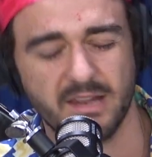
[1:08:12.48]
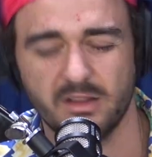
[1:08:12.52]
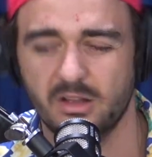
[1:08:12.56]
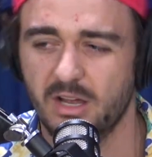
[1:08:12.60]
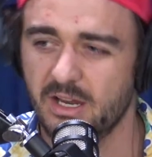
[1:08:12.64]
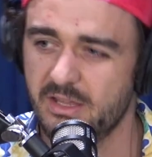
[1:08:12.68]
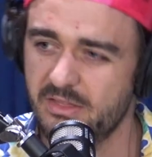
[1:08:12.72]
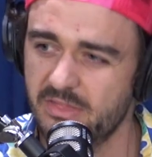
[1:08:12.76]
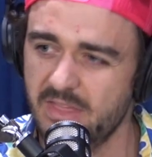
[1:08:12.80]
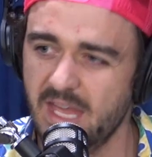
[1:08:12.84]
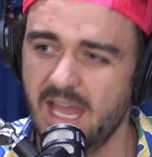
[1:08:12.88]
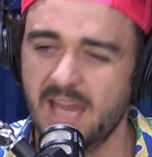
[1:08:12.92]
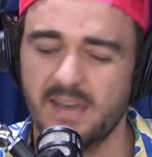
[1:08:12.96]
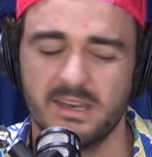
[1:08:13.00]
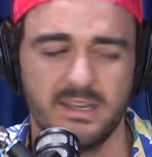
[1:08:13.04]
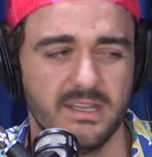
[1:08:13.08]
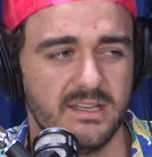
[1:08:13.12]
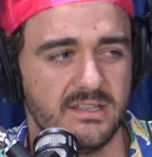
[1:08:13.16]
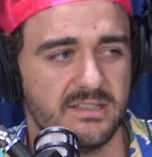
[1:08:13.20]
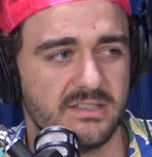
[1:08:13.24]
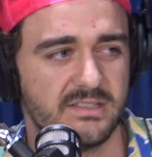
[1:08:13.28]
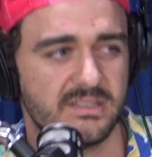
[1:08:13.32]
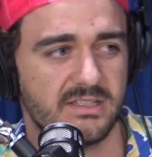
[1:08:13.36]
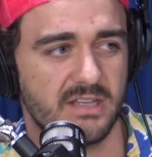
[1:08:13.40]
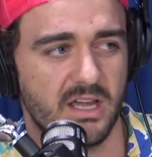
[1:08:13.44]
and that
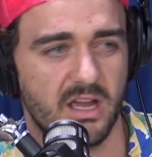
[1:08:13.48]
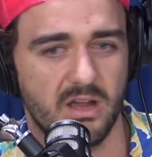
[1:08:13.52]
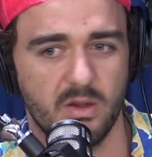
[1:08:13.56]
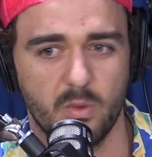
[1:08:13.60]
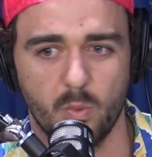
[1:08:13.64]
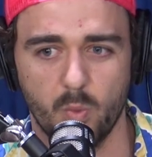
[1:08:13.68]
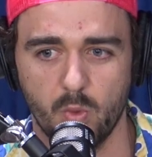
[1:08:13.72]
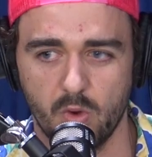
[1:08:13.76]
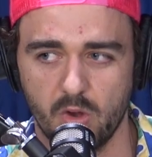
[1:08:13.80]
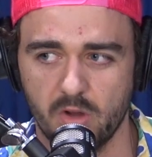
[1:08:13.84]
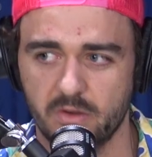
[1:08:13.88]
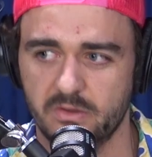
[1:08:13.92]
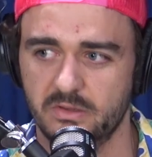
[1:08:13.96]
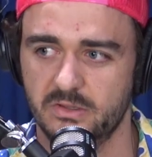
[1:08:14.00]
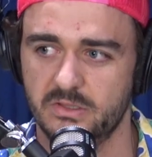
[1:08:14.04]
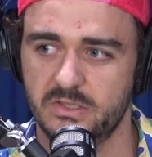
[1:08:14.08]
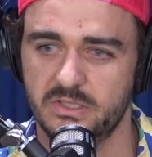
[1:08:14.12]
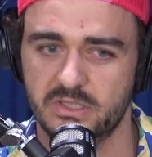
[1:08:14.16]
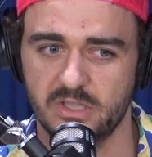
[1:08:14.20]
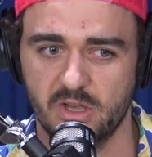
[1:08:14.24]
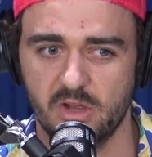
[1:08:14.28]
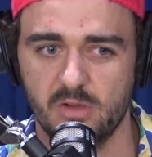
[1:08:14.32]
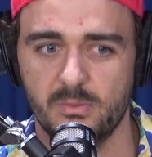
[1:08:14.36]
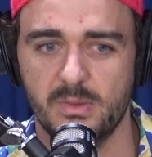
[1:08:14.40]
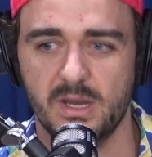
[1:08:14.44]
is what
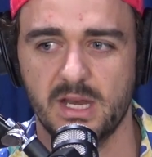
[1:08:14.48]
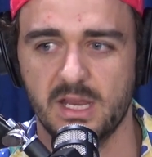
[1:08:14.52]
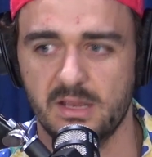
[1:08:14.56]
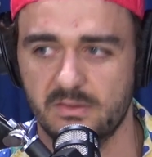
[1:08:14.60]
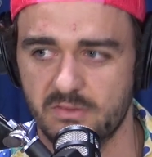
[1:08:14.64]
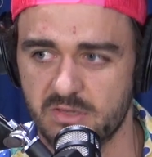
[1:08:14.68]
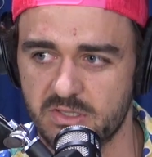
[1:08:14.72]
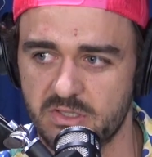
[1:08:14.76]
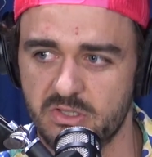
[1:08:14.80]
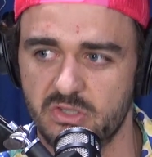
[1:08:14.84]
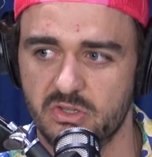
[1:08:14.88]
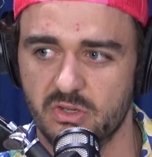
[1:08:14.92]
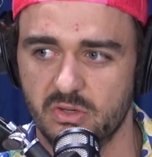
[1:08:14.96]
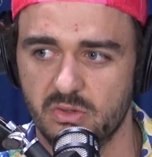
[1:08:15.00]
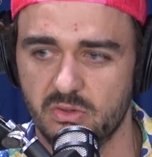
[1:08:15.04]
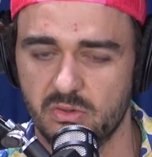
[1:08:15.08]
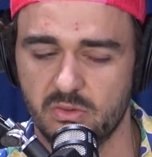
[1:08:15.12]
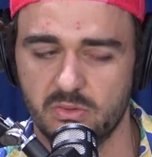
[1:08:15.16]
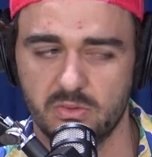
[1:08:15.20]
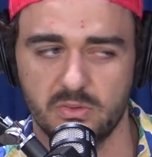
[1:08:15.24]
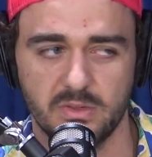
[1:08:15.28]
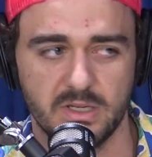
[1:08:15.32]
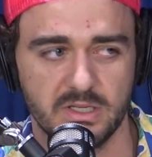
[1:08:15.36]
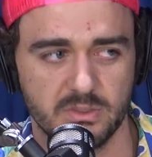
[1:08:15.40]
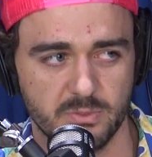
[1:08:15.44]
so many of us
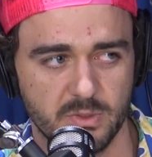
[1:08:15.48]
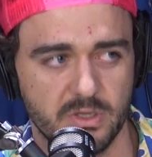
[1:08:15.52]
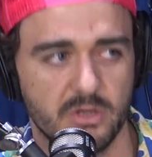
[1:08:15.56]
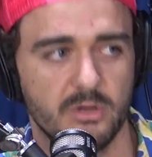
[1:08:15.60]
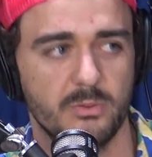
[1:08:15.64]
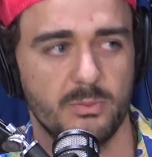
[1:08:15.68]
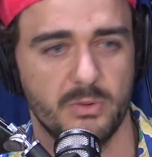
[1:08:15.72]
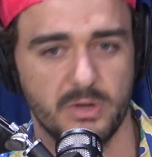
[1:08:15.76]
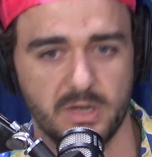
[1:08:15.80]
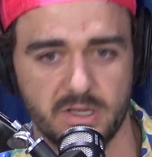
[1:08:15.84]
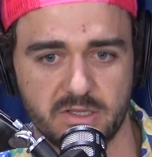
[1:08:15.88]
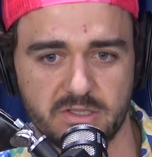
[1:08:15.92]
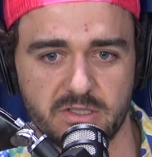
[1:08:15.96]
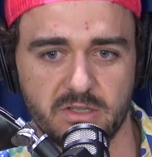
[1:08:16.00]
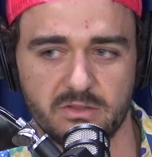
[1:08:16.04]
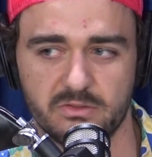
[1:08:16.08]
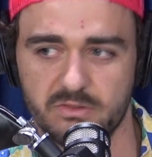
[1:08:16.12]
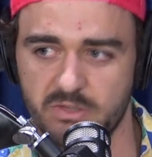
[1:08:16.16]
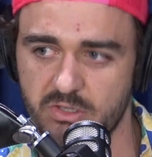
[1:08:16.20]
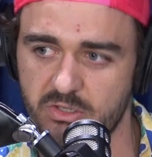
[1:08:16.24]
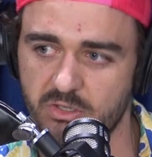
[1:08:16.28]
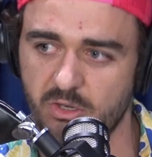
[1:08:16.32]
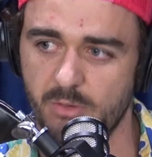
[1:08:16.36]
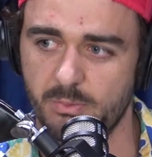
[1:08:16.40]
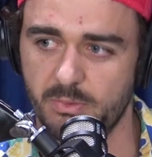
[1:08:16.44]
do, is we do put ourselves
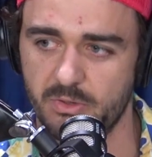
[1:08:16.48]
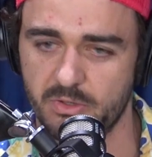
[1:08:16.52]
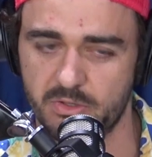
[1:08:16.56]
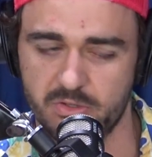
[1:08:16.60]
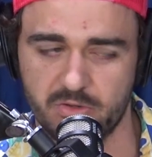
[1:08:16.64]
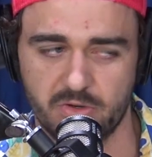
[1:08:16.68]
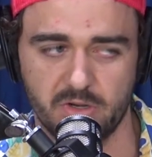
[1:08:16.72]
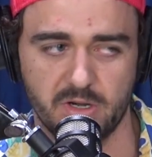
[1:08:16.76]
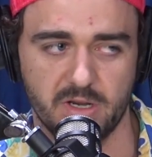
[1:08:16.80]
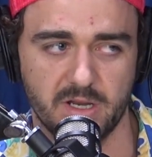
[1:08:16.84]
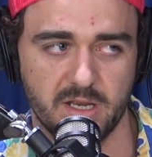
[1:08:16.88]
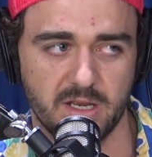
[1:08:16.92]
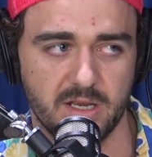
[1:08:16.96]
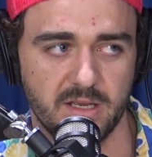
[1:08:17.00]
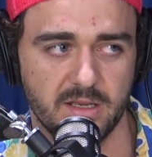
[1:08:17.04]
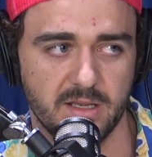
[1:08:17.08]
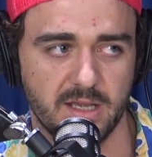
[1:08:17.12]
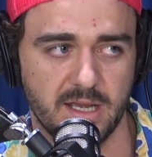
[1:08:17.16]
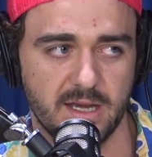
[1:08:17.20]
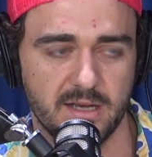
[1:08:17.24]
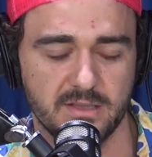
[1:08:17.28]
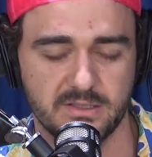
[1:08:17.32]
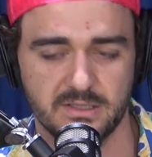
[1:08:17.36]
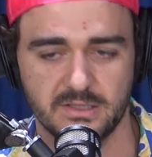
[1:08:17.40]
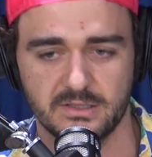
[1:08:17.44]
at the top of the tree,
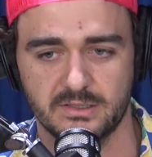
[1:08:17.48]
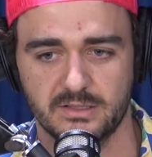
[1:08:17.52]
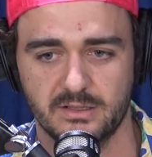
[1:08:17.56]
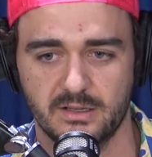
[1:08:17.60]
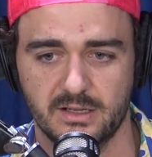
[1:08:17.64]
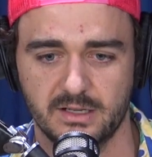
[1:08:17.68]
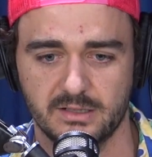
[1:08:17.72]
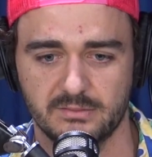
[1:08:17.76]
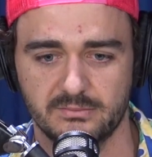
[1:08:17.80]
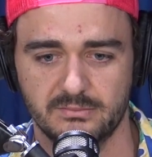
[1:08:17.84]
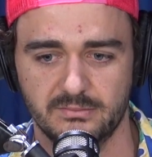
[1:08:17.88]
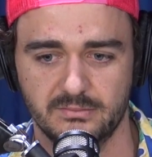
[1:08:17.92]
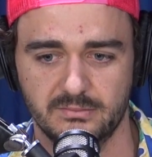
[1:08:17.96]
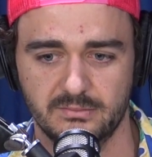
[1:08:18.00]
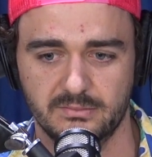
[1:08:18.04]
and it's just like,